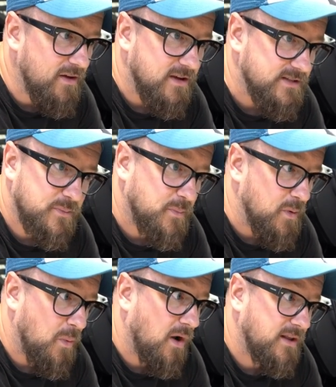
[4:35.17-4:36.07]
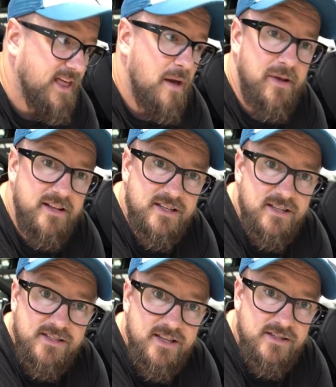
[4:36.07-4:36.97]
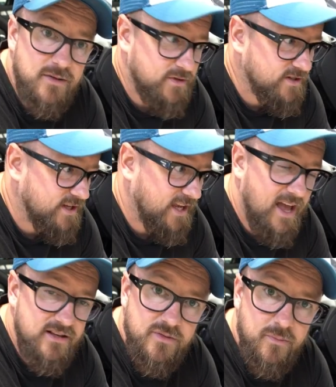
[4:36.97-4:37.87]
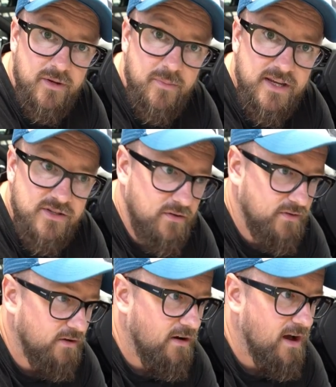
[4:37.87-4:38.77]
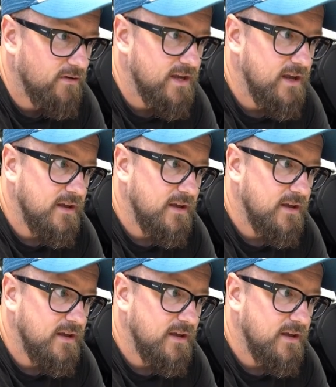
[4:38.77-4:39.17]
because we wired them into the system just to get some mid base off the ground.